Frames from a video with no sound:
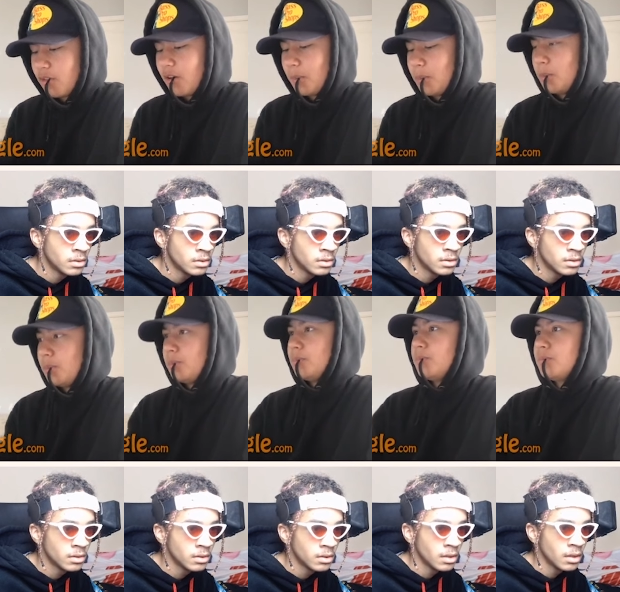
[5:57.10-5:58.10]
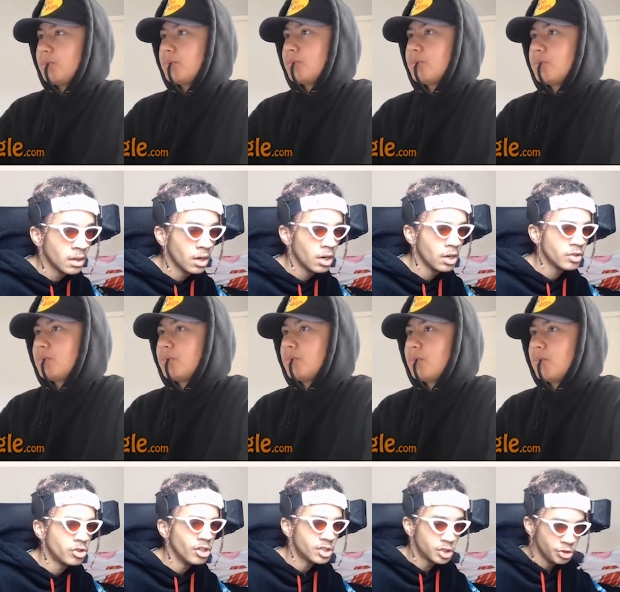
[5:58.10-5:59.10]
Speaker 1: What's up? Uh,
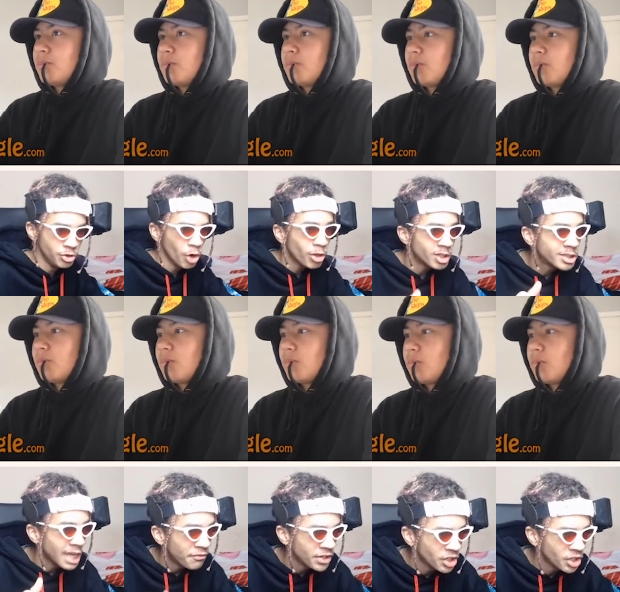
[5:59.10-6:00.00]
the you know the Devon